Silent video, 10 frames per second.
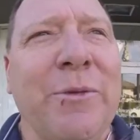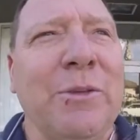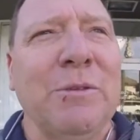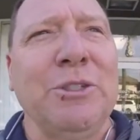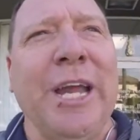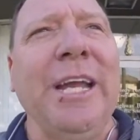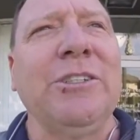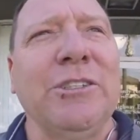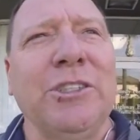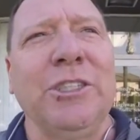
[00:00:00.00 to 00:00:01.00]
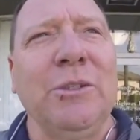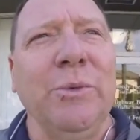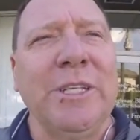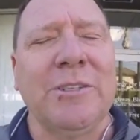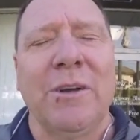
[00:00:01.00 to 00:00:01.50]
through some changes too.
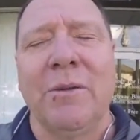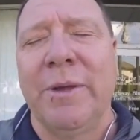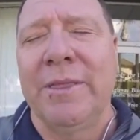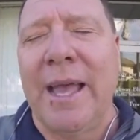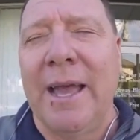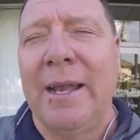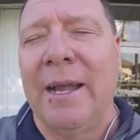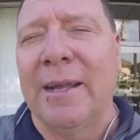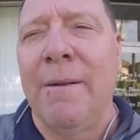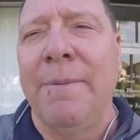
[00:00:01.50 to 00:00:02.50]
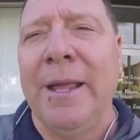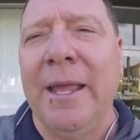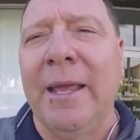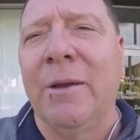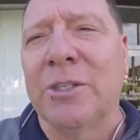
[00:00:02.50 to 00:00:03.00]
We started with that
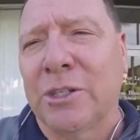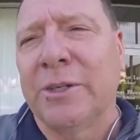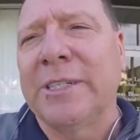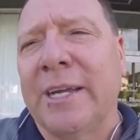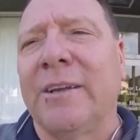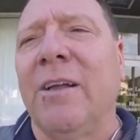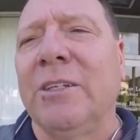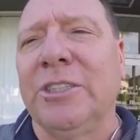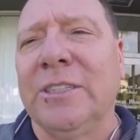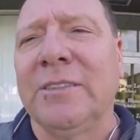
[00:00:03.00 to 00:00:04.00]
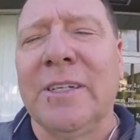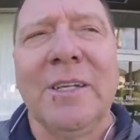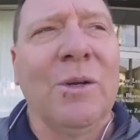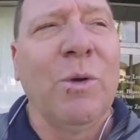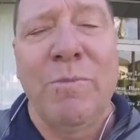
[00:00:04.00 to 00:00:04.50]
company, it was Curry Technologies,
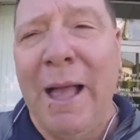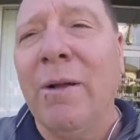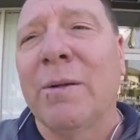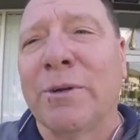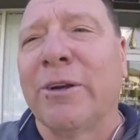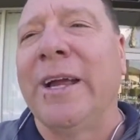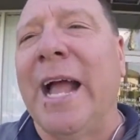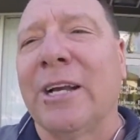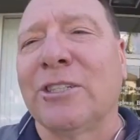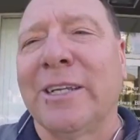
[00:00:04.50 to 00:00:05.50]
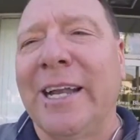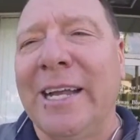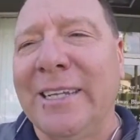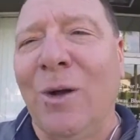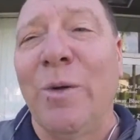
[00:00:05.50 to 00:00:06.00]
with Malcolm Curry actually, and I
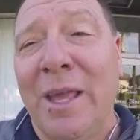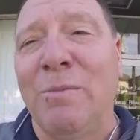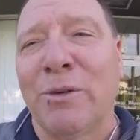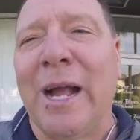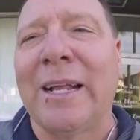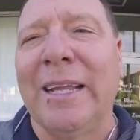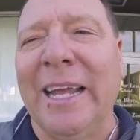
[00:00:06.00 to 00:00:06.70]
dealt with him directly.